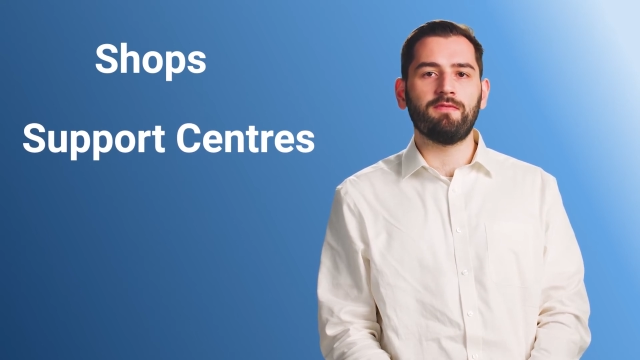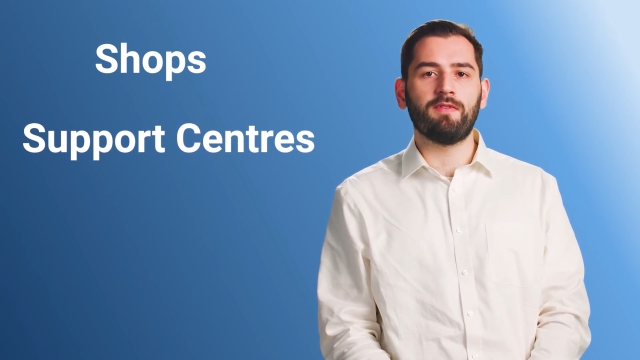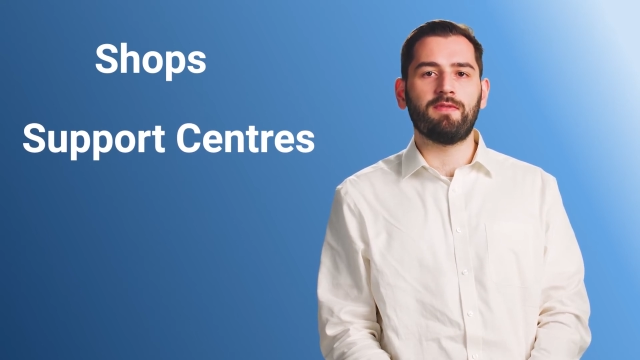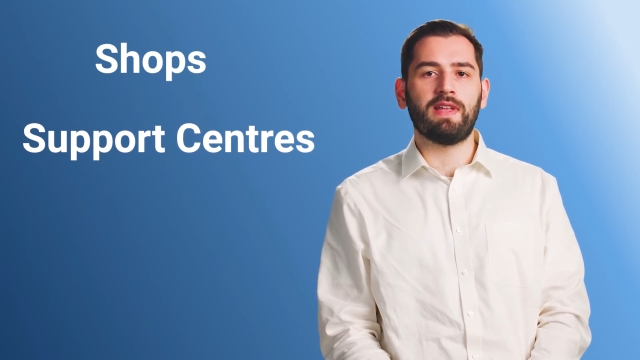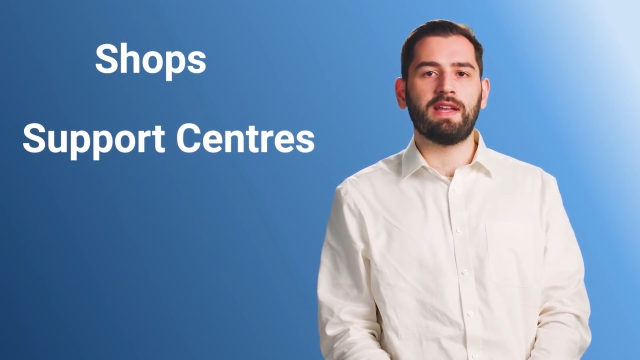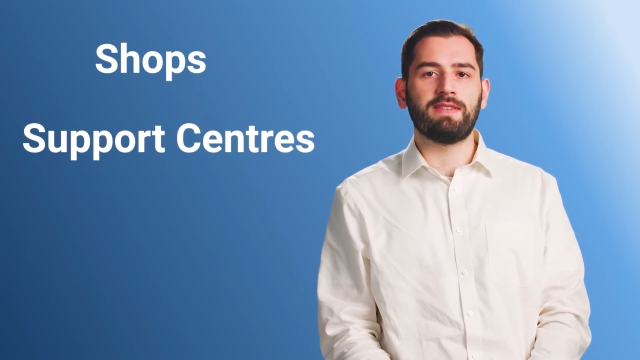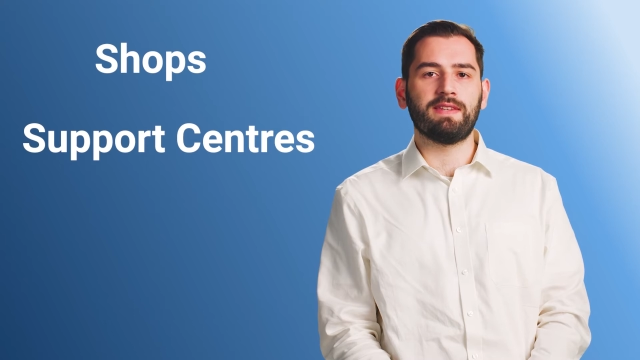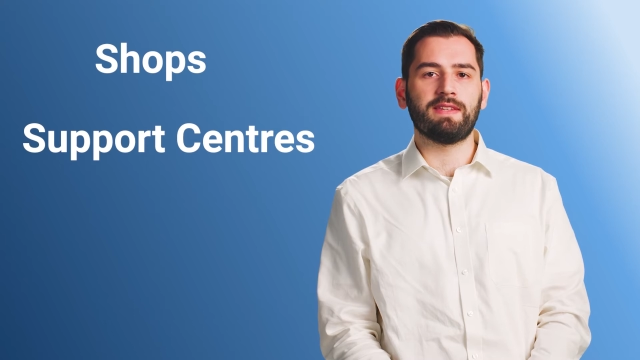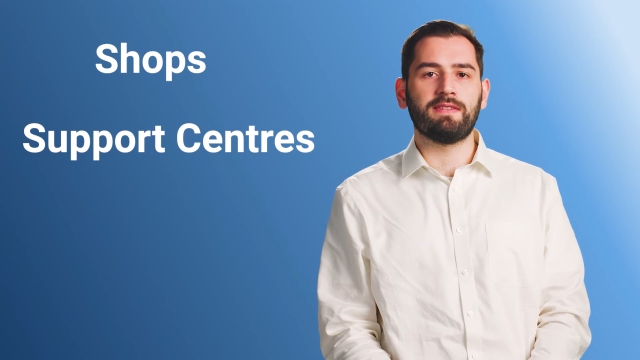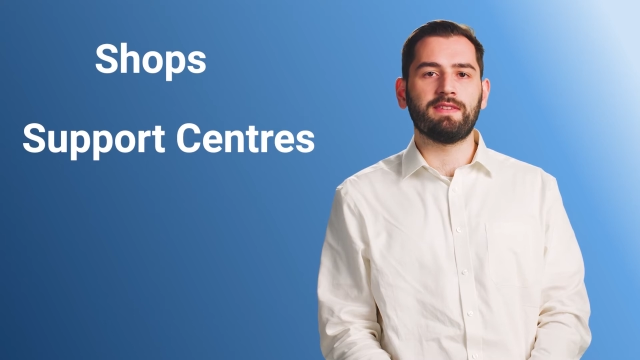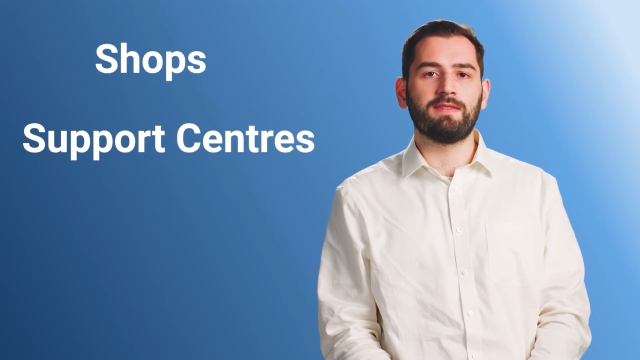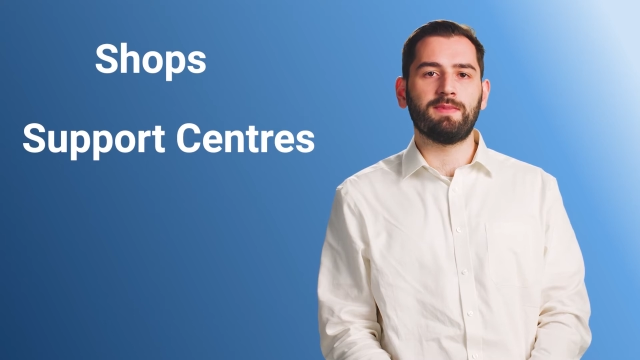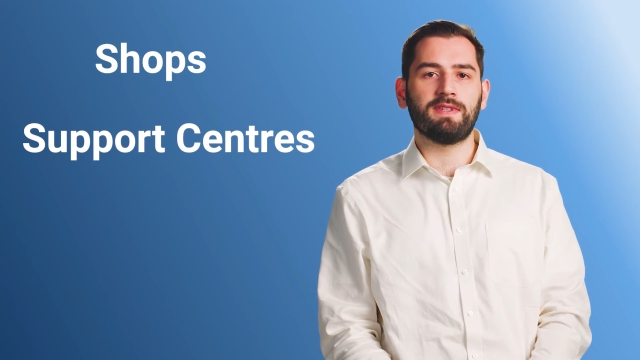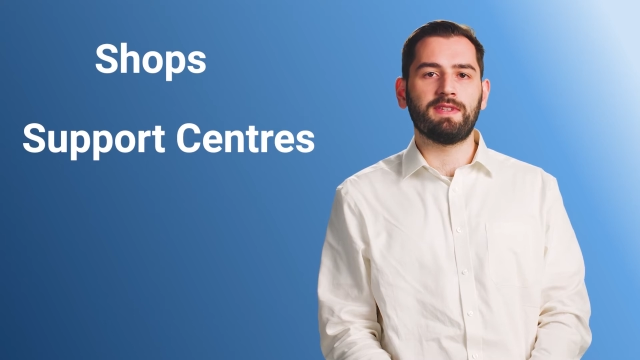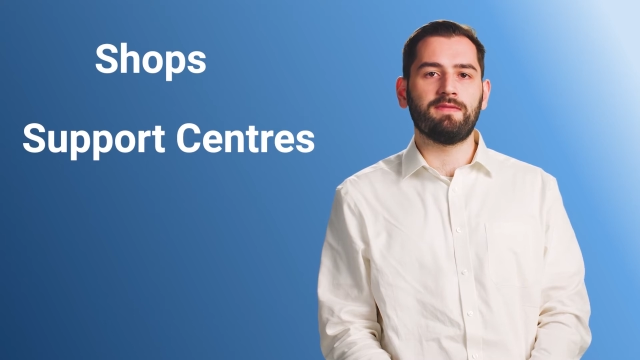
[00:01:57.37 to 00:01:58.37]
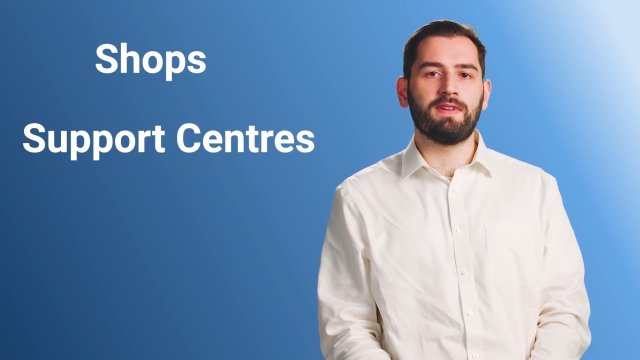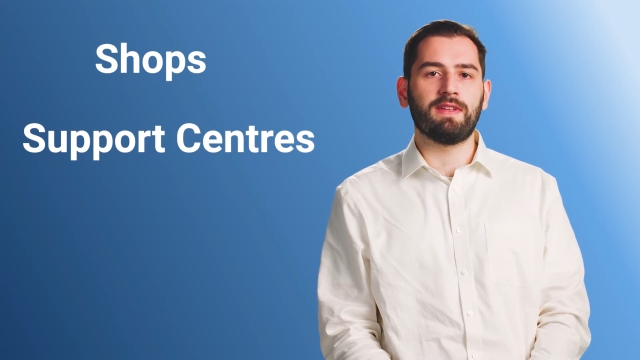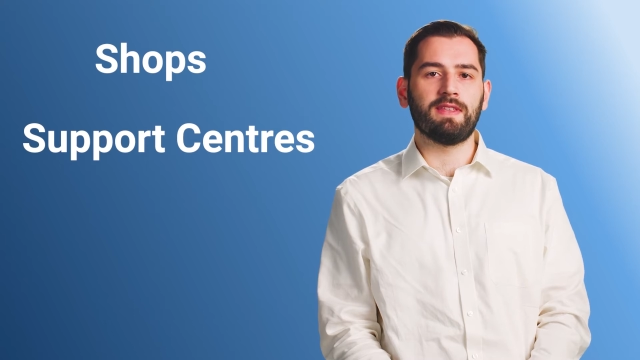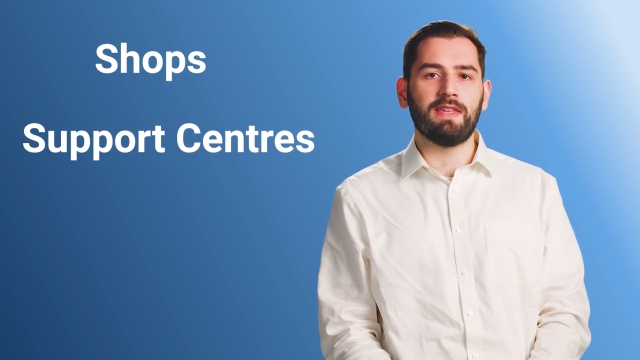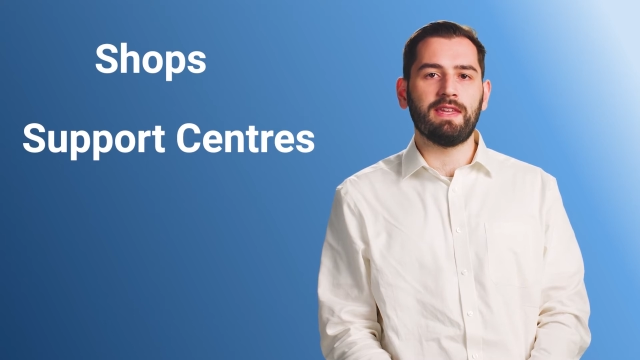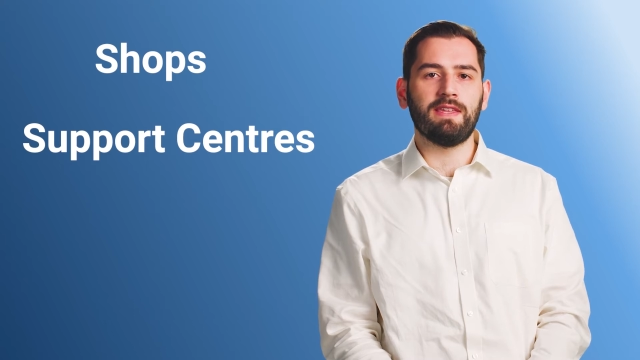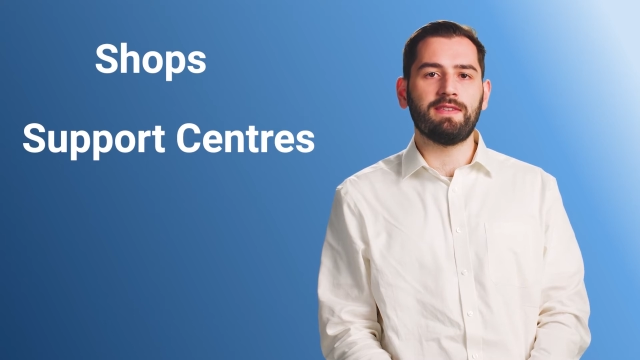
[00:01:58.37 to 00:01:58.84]
reflecting the specific
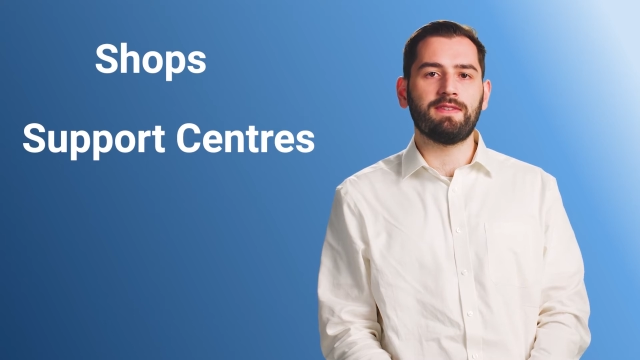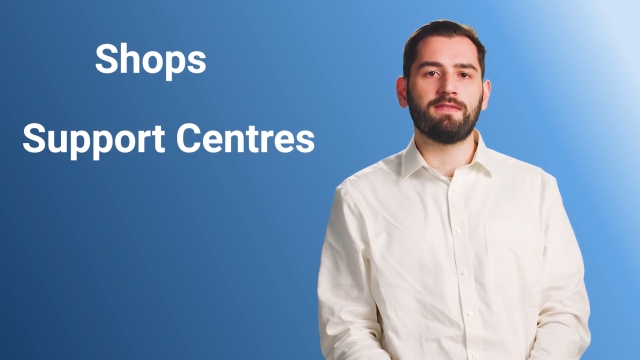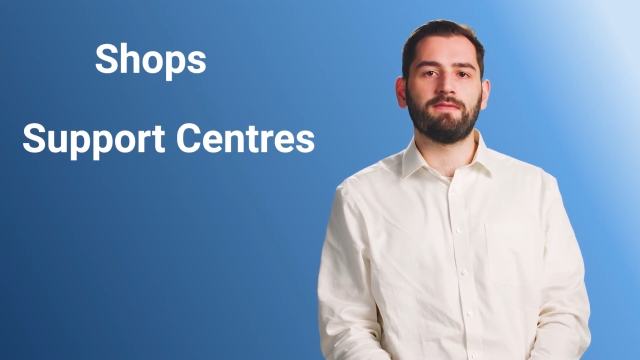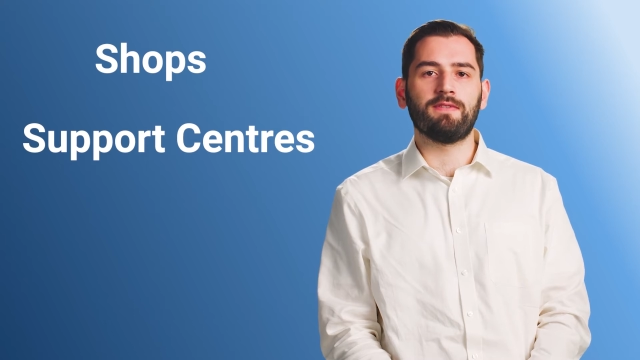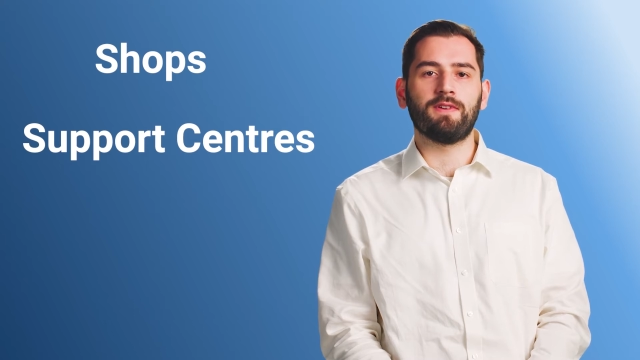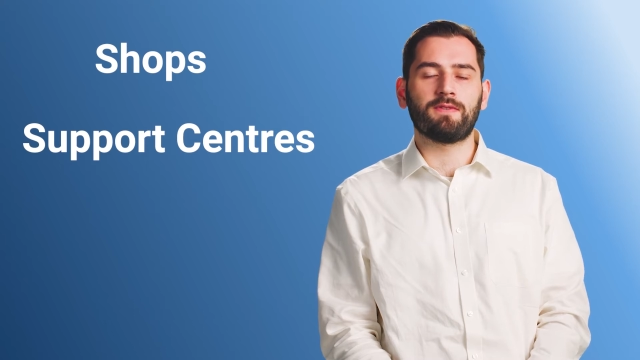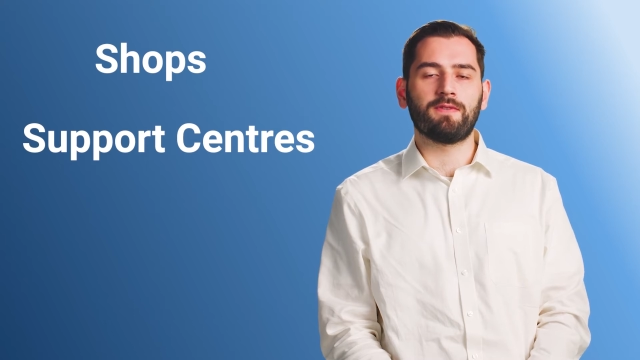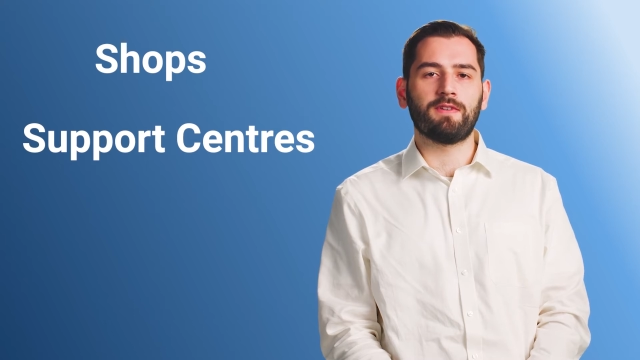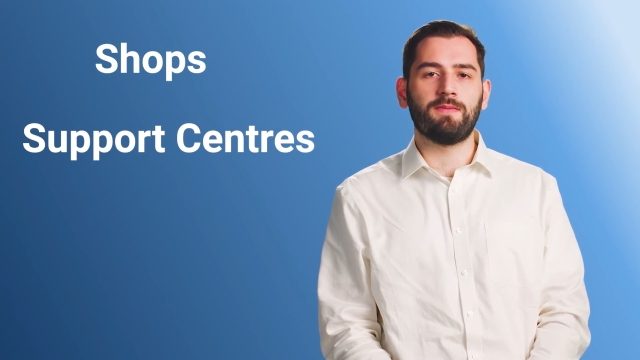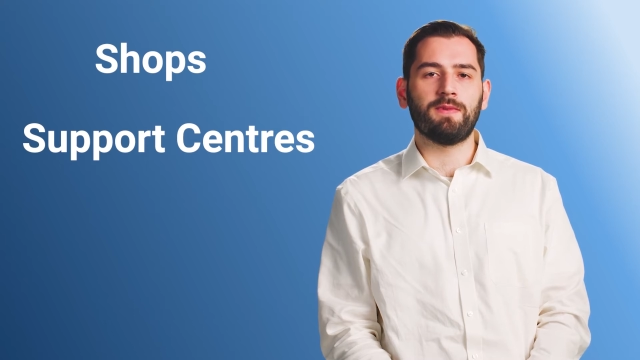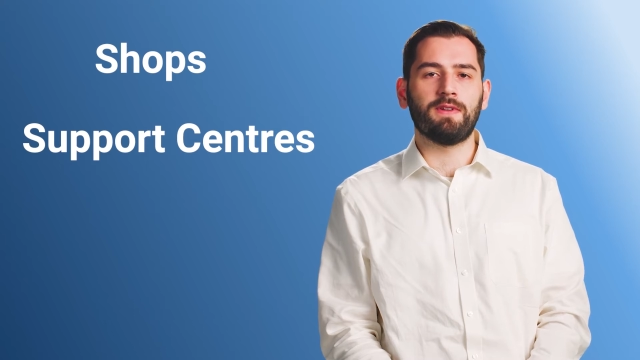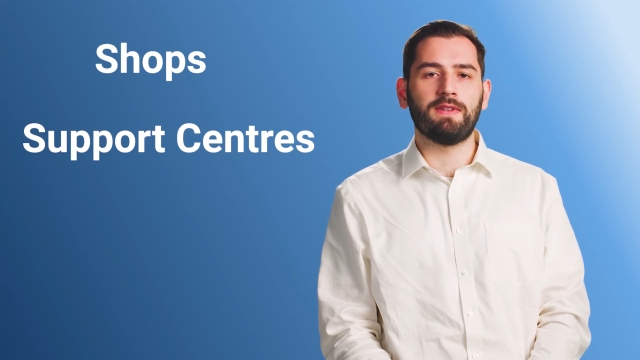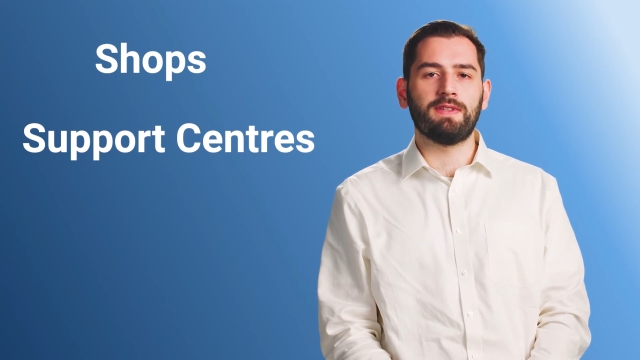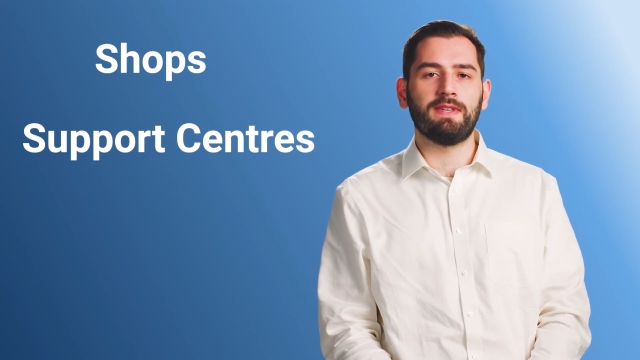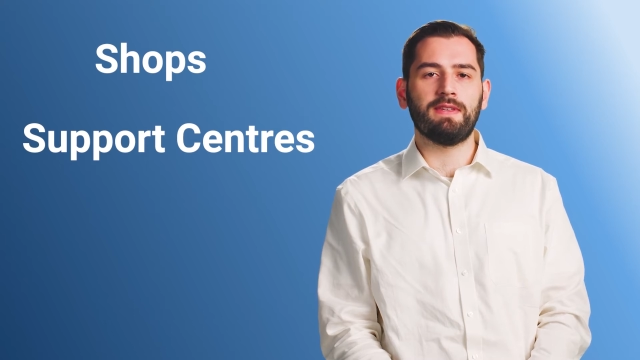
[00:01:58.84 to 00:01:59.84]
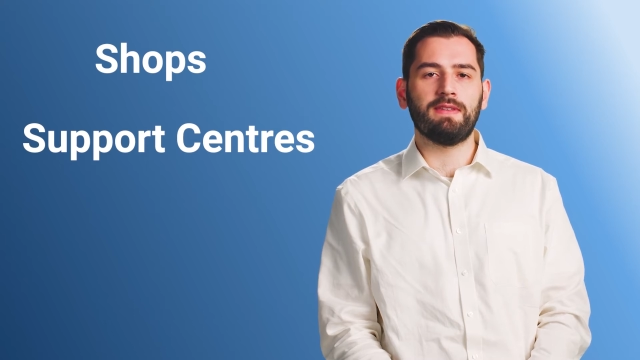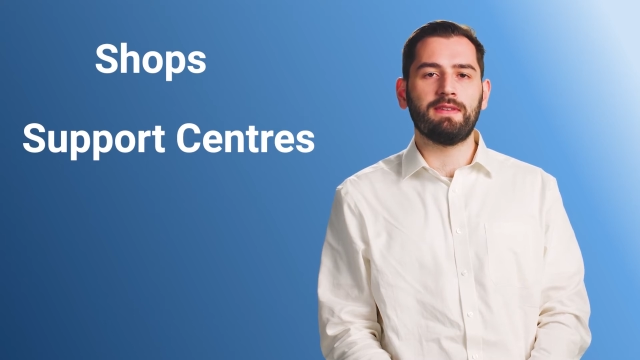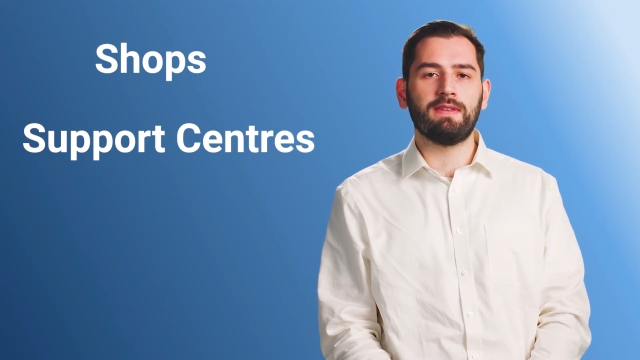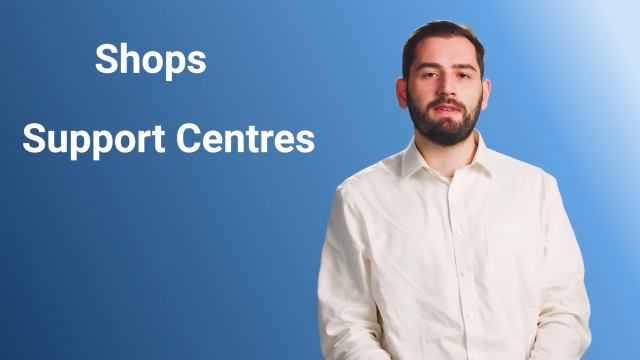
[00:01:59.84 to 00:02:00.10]
needs of local communities.